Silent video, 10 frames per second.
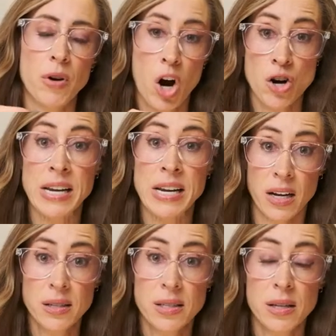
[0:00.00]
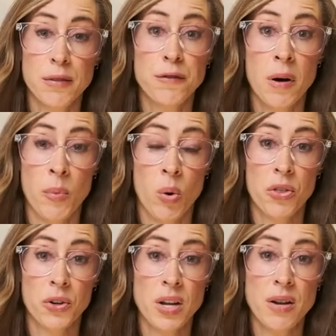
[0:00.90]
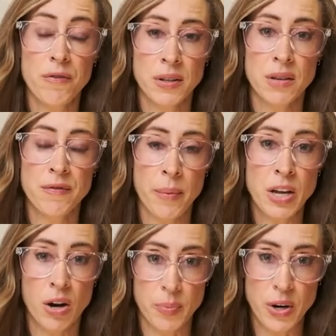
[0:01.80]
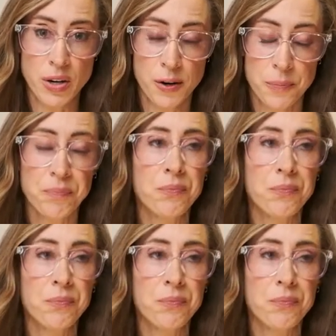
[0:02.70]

carnitas from Whole 30 Friends and Family Cookbook.